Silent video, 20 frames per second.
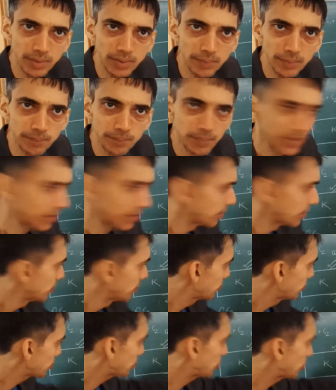it?
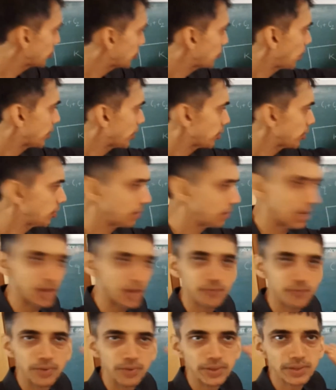So this is what you will be
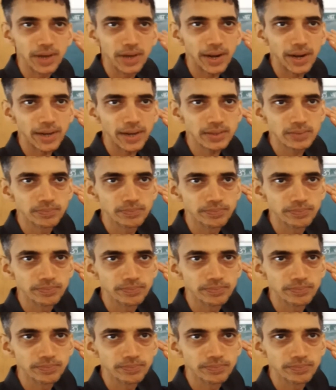left with, correct?